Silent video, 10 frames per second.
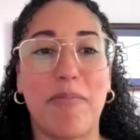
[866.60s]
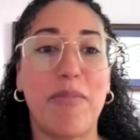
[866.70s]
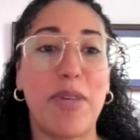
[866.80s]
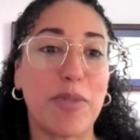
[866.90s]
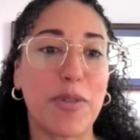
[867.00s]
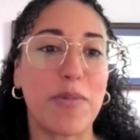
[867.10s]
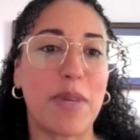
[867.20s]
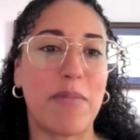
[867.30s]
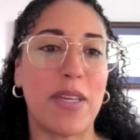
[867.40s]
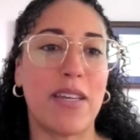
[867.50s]
people who
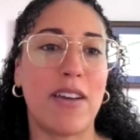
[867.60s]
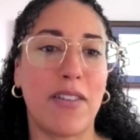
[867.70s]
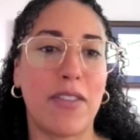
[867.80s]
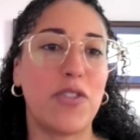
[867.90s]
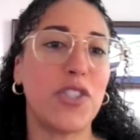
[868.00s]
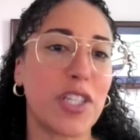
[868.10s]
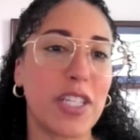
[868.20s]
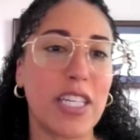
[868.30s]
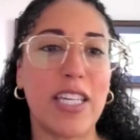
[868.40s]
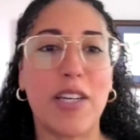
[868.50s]
may be on this
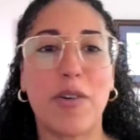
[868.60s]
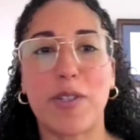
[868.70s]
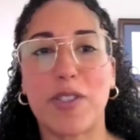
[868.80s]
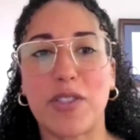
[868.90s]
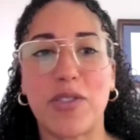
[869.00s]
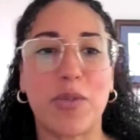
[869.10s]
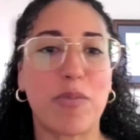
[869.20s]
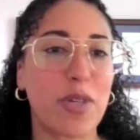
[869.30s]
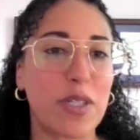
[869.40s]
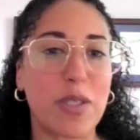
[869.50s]
journey or just
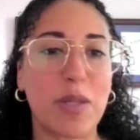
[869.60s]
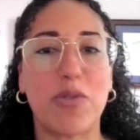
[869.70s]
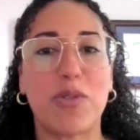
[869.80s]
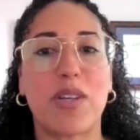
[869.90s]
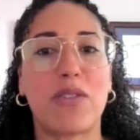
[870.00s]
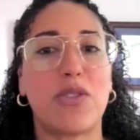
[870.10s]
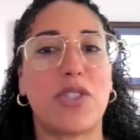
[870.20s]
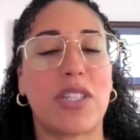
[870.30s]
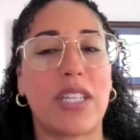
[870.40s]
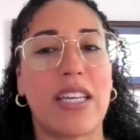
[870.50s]
supporting someone who's on this
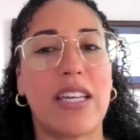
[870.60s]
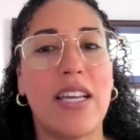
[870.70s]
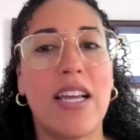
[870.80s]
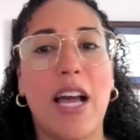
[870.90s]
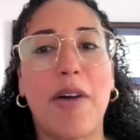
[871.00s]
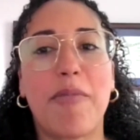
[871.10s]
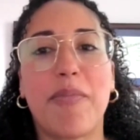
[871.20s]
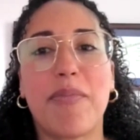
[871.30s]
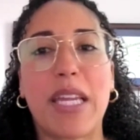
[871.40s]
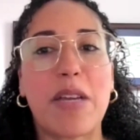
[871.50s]
journey.
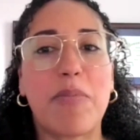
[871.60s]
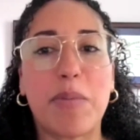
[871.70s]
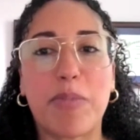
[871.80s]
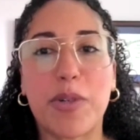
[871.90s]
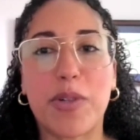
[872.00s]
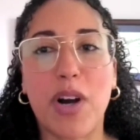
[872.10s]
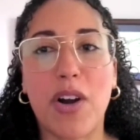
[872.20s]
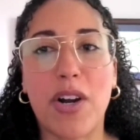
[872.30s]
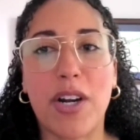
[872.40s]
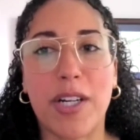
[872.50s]
Many people
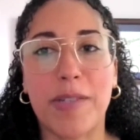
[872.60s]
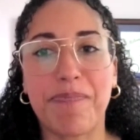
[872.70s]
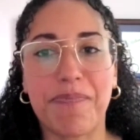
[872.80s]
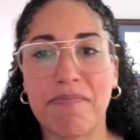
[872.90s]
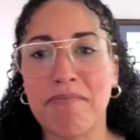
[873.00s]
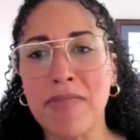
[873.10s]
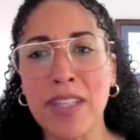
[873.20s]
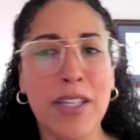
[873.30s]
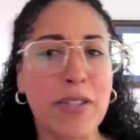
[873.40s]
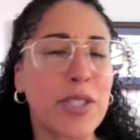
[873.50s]
are
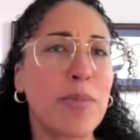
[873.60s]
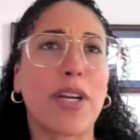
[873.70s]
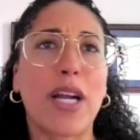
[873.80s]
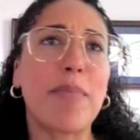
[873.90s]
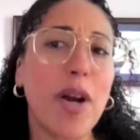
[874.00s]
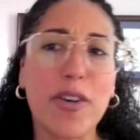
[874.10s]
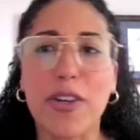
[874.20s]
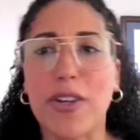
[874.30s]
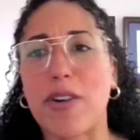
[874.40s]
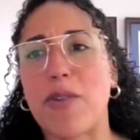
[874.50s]
supporting a
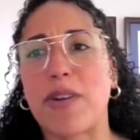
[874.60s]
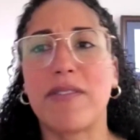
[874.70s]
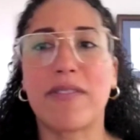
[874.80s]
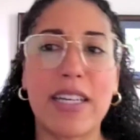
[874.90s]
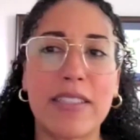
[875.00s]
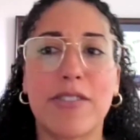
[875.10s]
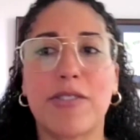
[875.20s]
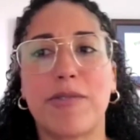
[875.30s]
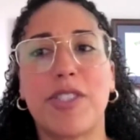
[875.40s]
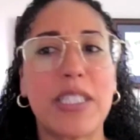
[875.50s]
partner or a friend
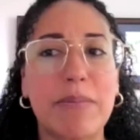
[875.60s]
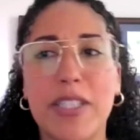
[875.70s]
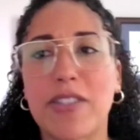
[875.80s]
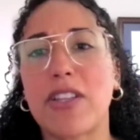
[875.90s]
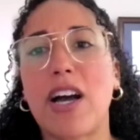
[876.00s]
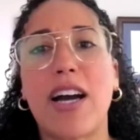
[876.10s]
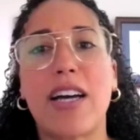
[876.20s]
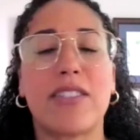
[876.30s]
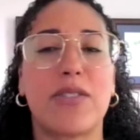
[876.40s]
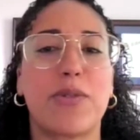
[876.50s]
through treatment or
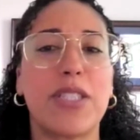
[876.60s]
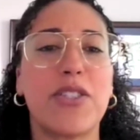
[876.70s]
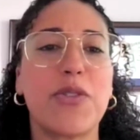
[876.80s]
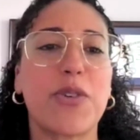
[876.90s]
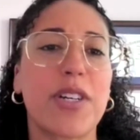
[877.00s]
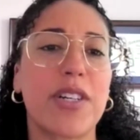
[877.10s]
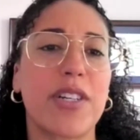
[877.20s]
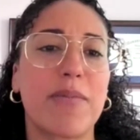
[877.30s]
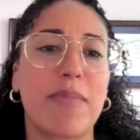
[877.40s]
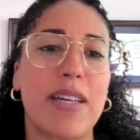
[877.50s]
loss. What's your
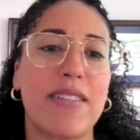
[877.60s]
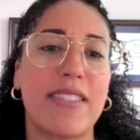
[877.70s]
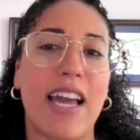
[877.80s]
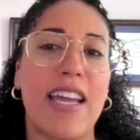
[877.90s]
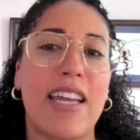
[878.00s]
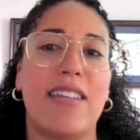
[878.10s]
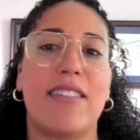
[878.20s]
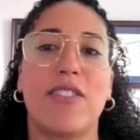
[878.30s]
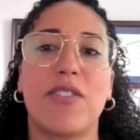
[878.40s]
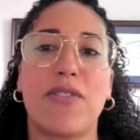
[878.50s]
best
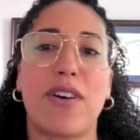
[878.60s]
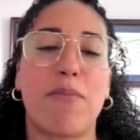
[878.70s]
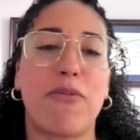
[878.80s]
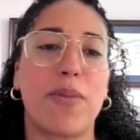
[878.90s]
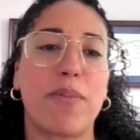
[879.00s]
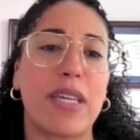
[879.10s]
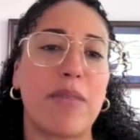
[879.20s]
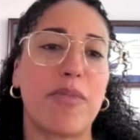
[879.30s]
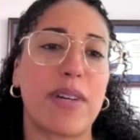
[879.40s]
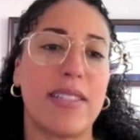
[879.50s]
guidance for
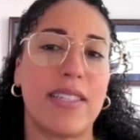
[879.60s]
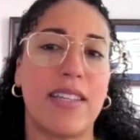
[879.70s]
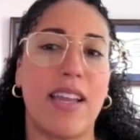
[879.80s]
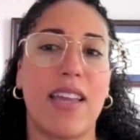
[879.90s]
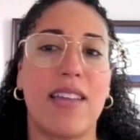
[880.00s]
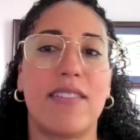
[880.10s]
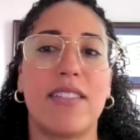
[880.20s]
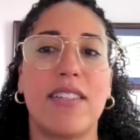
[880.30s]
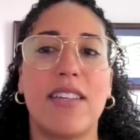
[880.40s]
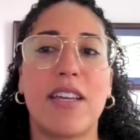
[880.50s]
being present and
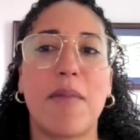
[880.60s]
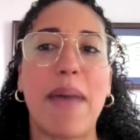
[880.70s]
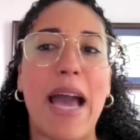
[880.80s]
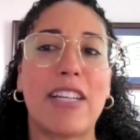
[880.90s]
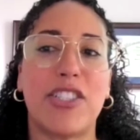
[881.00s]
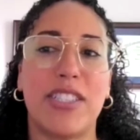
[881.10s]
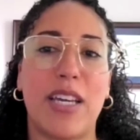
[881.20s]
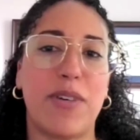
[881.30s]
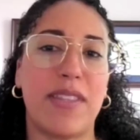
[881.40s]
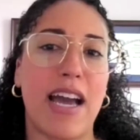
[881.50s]

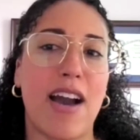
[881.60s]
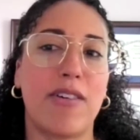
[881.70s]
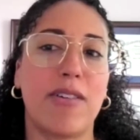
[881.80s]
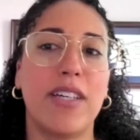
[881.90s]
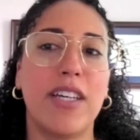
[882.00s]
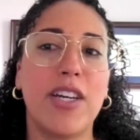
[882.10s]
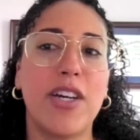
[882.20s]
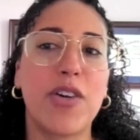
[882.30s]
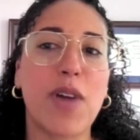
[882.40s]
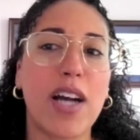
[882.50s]
compassionate without
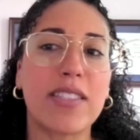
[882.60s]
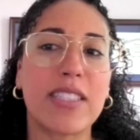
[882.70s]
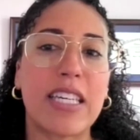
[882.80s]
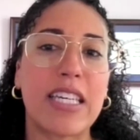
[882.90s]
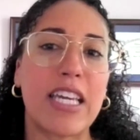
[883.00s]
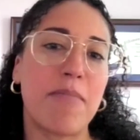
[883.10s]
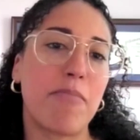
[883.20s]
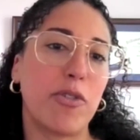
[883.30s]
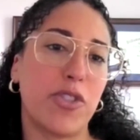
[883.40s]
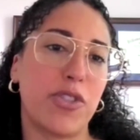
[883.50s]
crossing
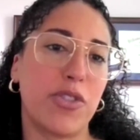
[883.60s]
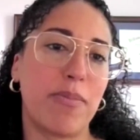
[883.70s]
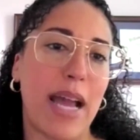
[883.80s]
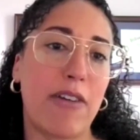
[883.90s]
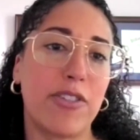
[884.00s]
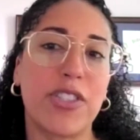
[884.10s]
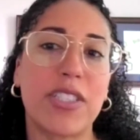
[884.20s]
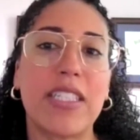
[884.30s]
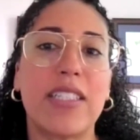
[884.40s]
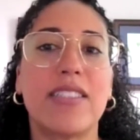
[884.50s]
emotional
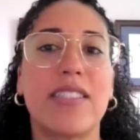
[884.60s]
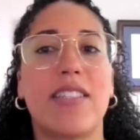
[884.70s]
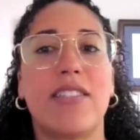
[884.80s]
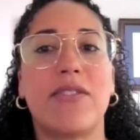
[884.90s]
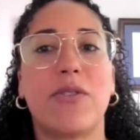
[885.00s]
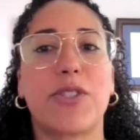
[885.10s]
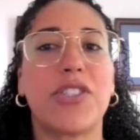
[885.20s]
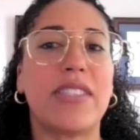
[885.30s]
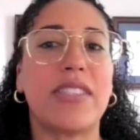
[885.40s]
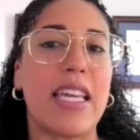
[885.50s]
boundaries and or
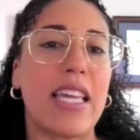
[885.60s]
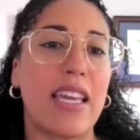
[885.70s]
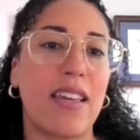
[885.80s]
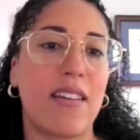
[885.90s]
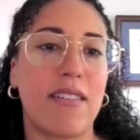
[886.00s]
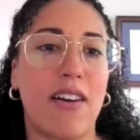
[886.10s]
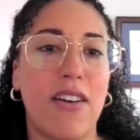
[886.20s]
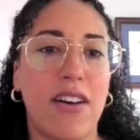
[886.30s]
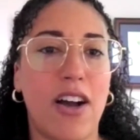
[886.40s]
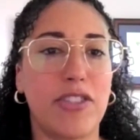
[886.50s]
just taking
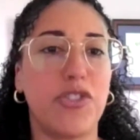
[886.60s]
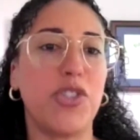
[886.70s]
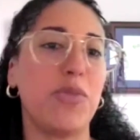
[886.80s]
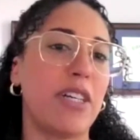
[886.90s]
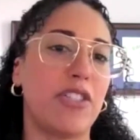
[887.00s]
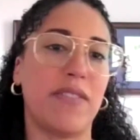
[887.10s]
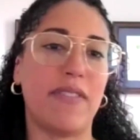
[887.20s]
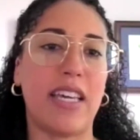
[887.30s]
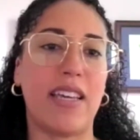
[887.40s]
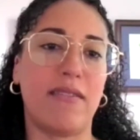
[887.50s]
on too much of
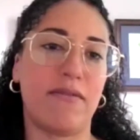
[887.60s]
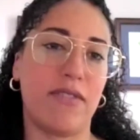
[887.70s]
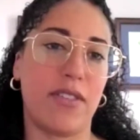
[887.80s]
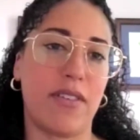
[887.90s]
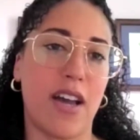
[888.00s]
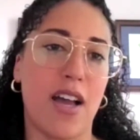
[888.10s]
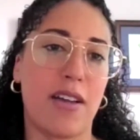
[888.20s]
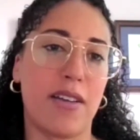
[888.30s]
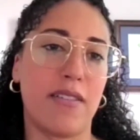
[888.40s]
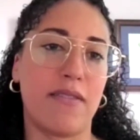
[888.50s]
it
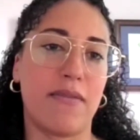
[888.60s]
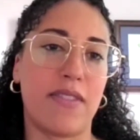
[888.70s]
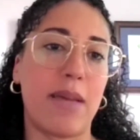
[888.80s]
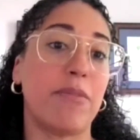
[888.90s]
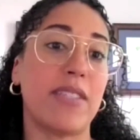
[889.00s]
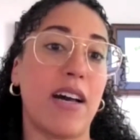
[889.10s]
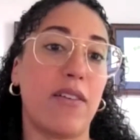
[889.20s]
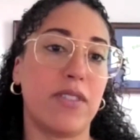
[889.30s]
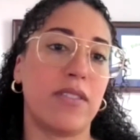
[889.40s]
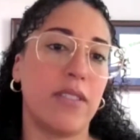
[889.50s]

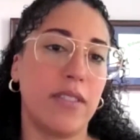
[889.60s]
themselves?